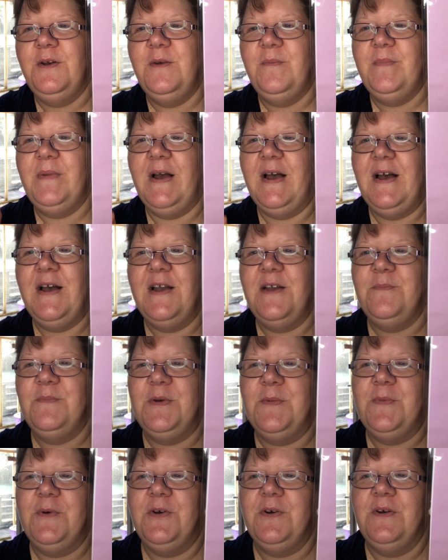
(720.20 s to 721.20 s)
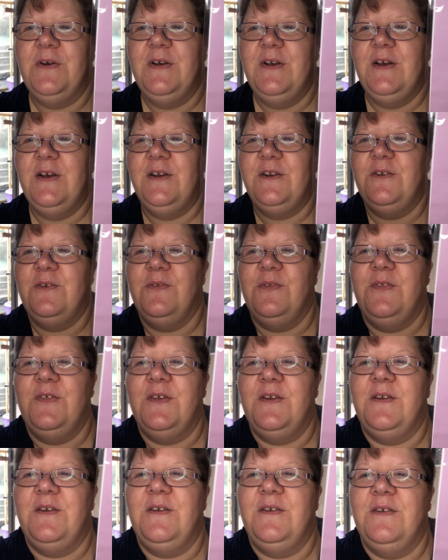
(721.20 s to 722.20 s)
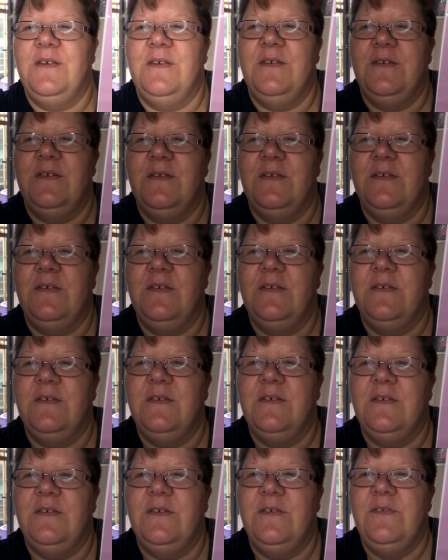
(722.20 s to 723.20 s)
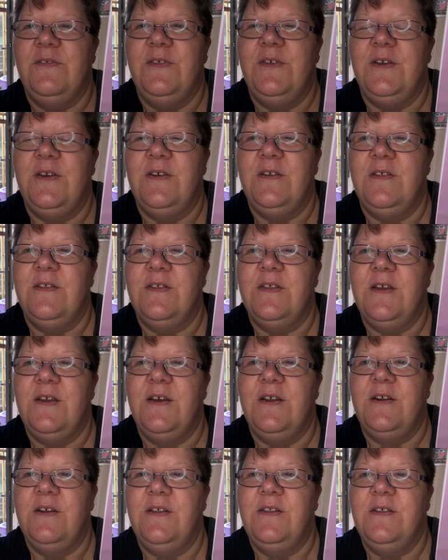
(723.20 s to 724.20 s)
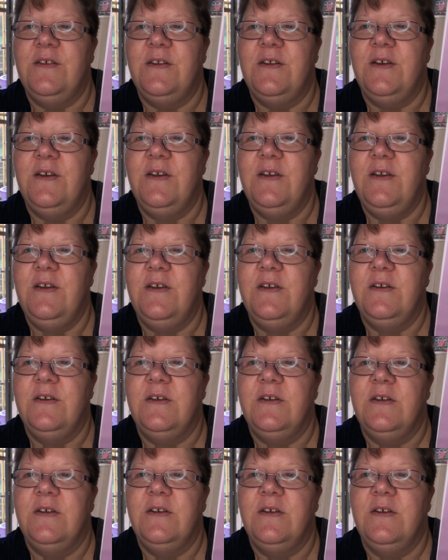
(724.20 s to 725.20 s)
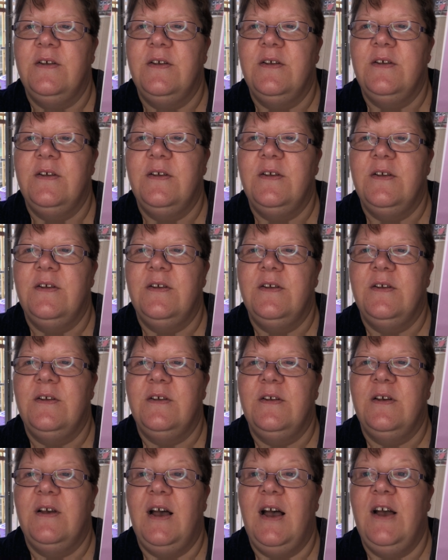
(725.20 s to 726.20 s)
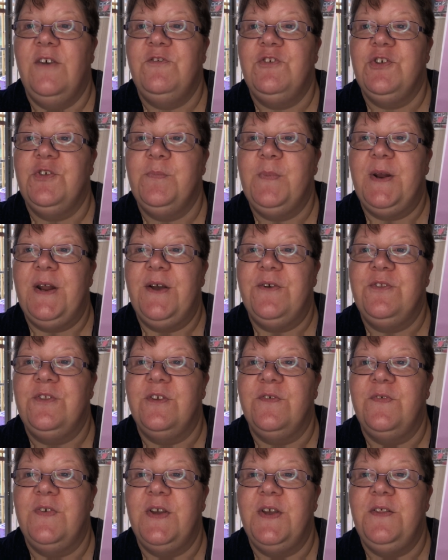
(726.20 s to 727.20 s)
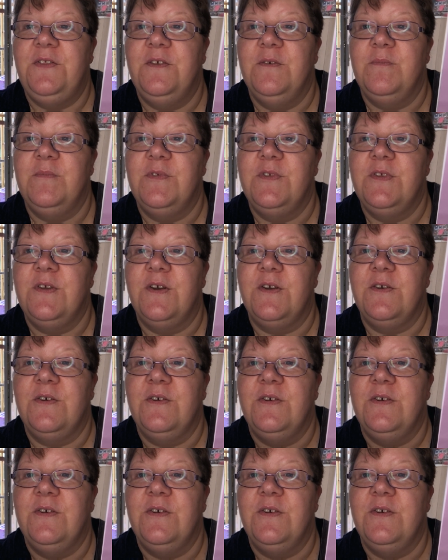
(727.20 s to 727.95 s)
behind me, but I don't think you can see any today. I have just been out to feed them, so